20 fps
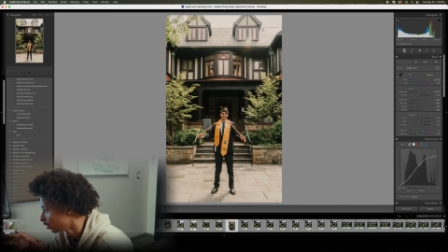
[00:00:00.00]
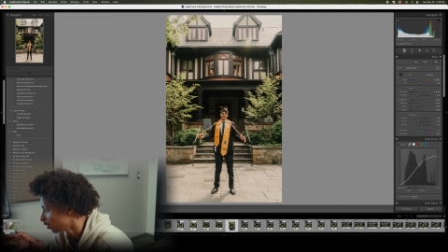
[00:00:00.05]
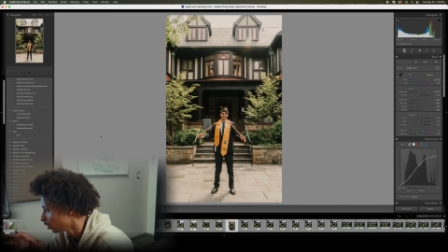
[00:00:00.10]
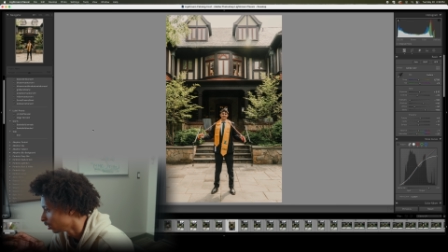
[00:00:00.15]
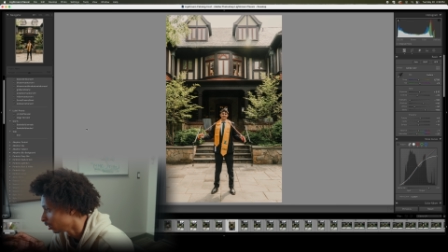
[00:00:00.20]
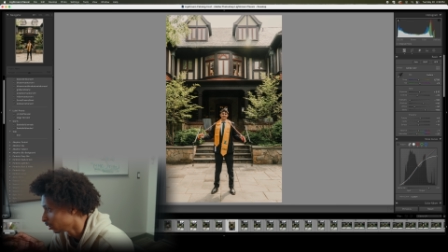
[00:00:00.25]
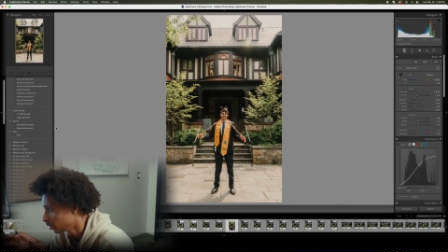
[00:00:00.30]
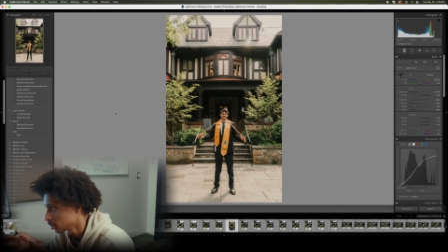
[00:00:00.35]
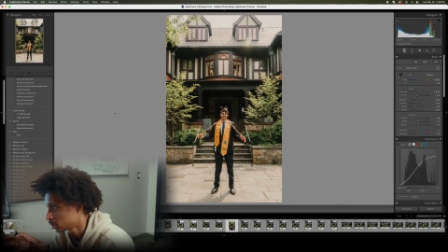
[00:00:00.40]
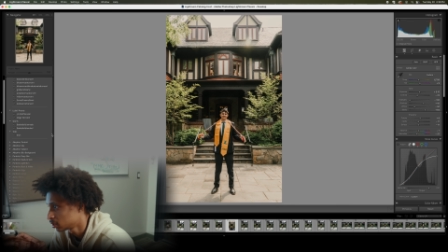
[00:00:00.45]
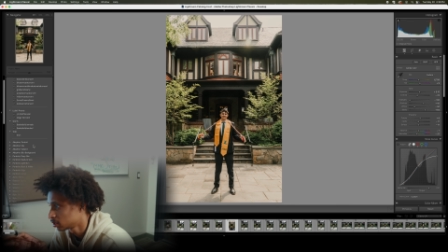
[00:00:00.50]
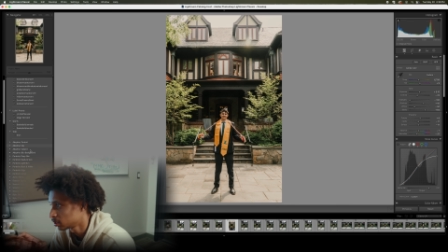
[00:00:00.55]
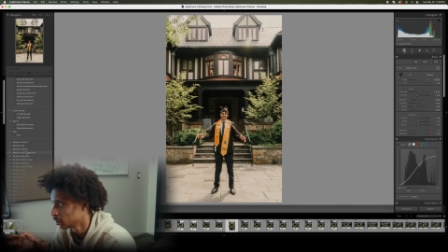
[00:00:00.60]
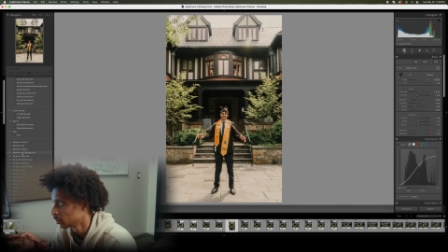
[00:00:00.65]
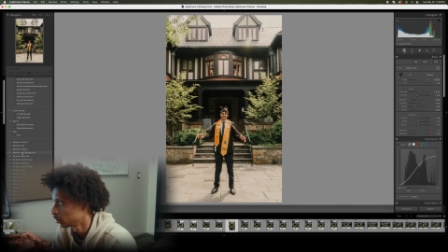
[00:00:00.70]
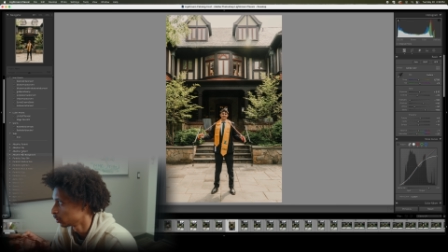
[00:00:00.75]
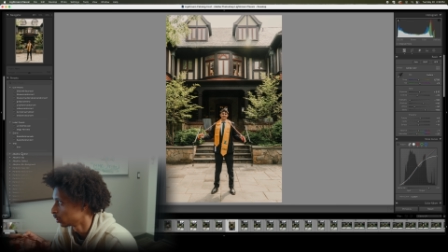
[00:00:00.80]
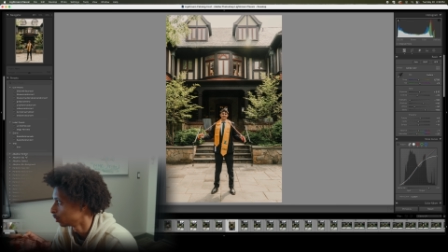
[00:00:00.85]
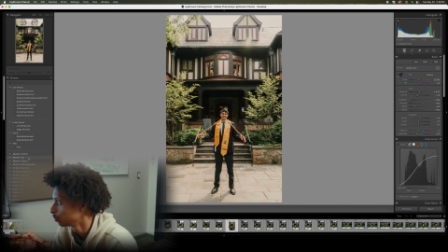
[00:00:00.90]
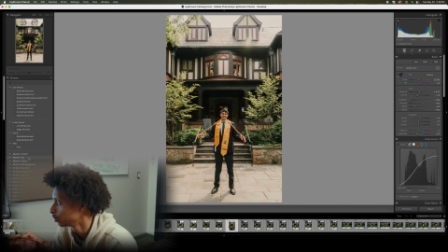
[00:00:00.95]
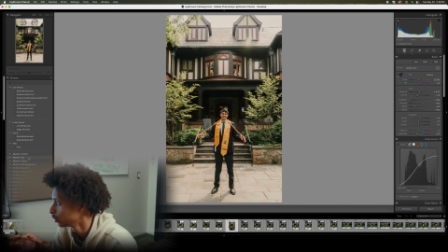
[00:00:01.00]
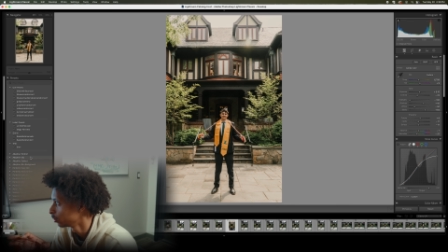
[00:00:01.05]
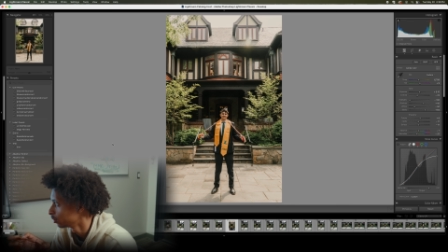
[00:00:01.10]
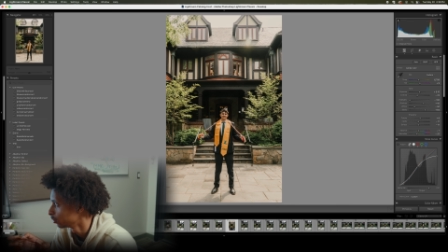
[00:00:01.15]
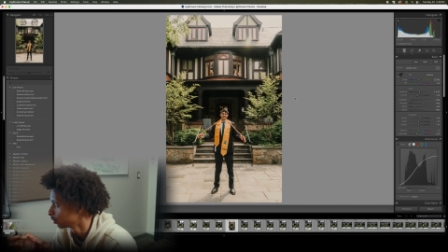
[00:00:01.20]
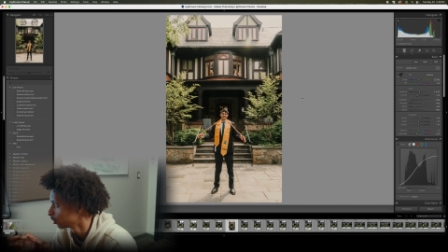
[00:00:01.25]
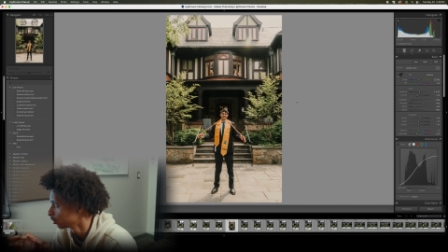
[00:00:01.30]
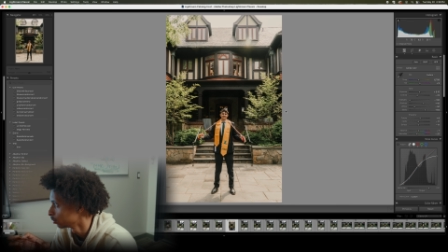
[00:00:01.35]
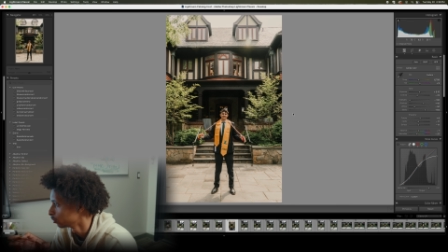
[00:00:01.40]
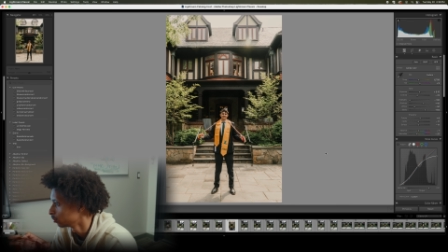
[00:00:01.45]
in this like upload
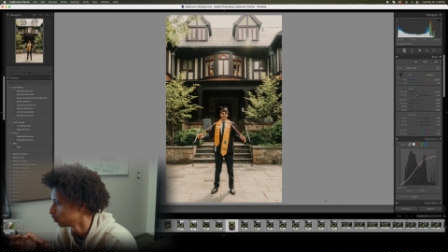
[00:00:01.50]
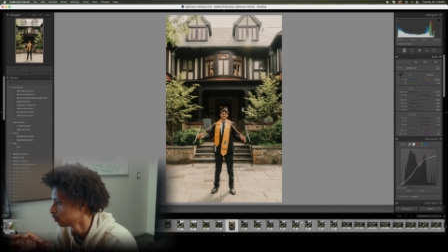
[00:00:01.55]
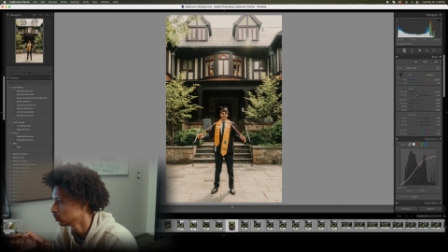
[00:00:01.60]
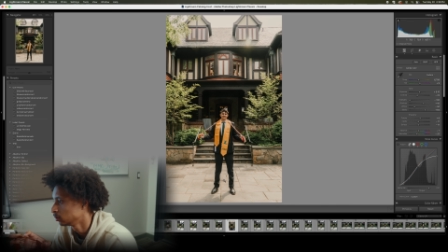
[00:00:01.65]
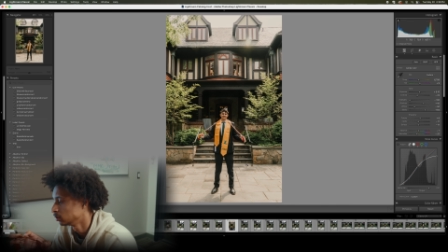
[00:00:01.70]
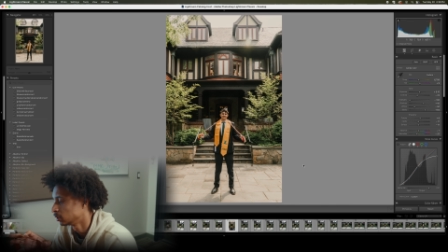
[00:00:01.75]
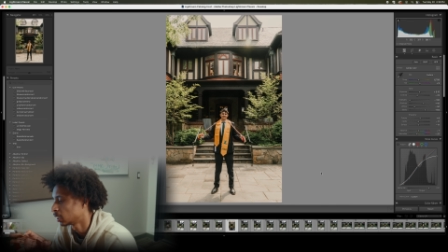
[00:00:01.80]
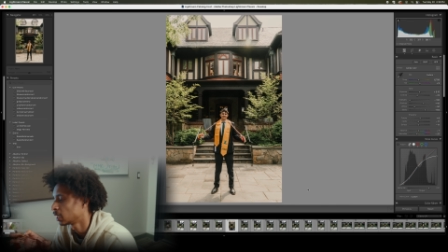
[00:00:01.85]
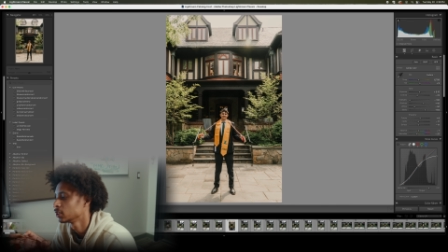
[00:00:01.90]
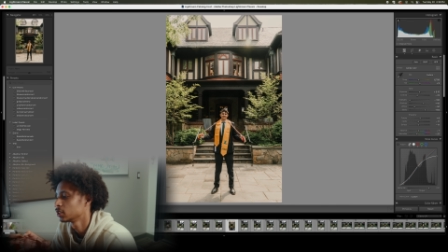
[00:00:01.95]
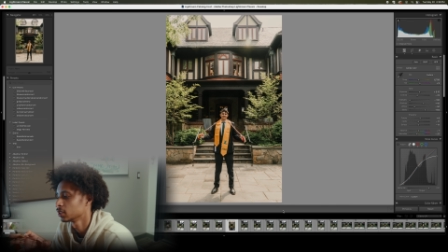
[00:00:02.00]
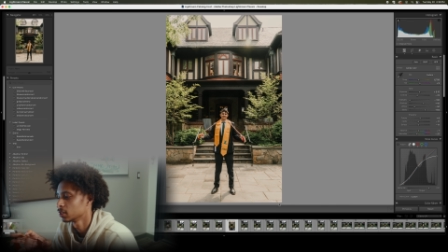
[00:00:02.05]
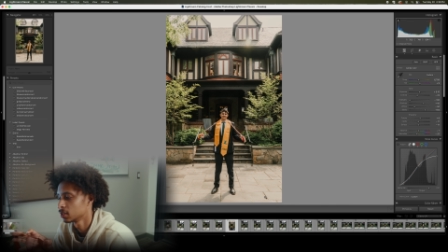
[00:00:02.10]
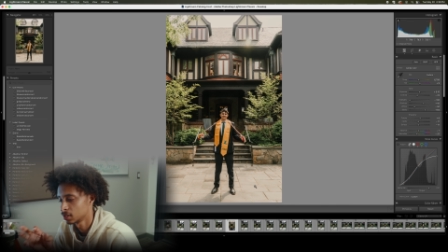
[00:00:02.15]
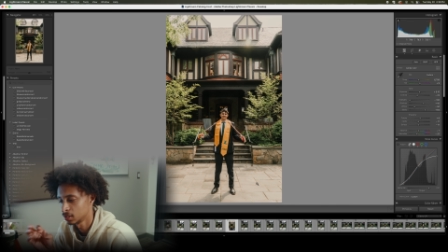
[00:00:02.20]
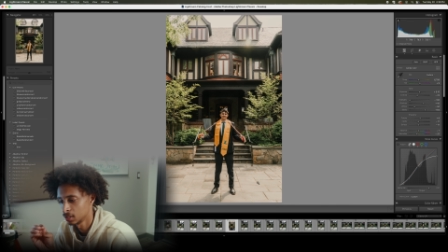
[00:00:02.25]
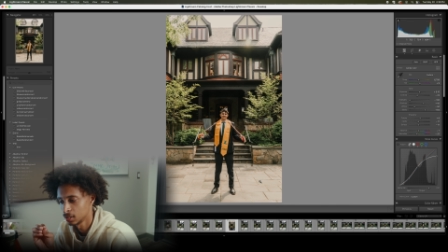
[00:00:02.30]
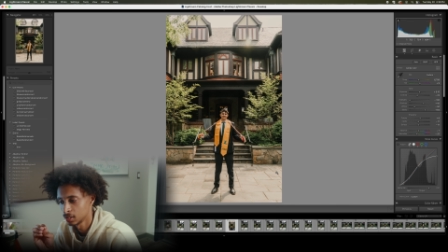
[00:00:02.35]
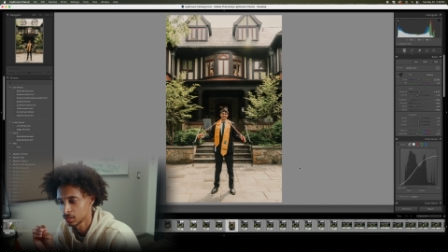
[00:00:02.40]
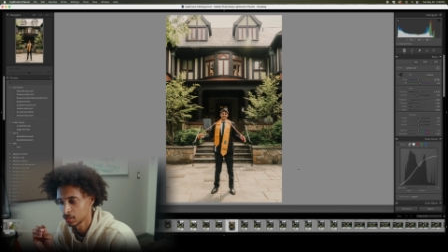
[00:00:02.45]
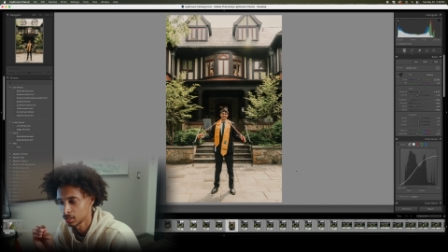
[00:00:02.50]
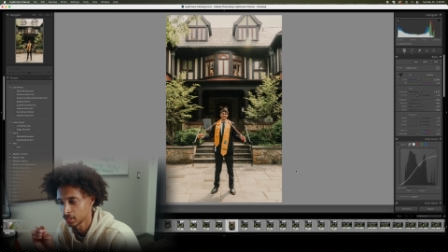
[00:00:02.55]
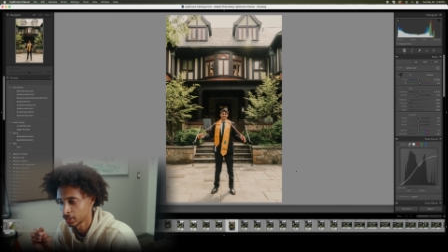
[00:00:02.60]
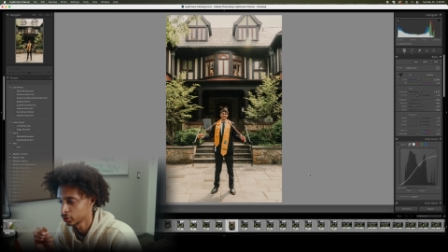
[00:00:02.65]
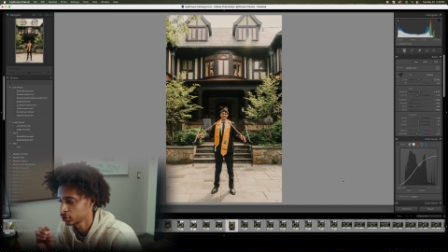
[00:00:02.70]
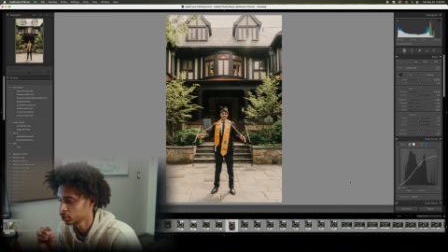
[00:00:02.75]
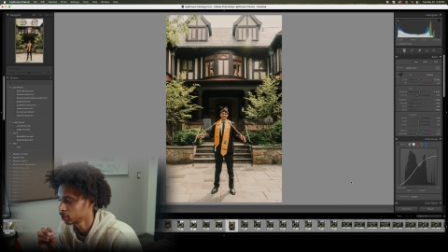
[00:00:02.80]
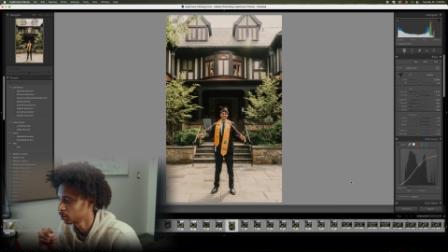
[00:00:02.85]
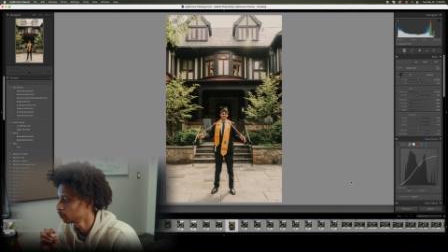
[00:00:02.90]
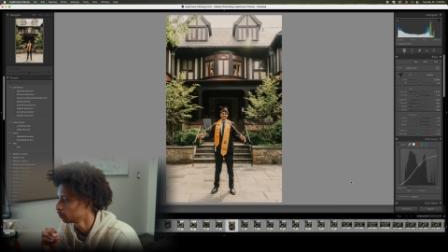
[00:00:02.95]
alone, not just this
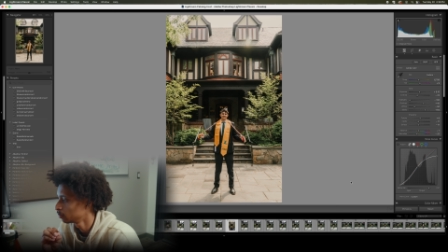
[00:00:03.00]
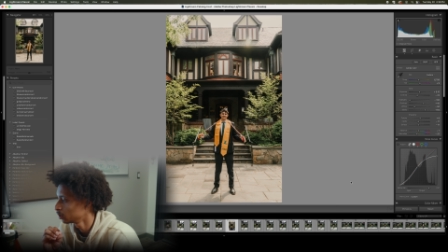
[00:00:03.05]
session,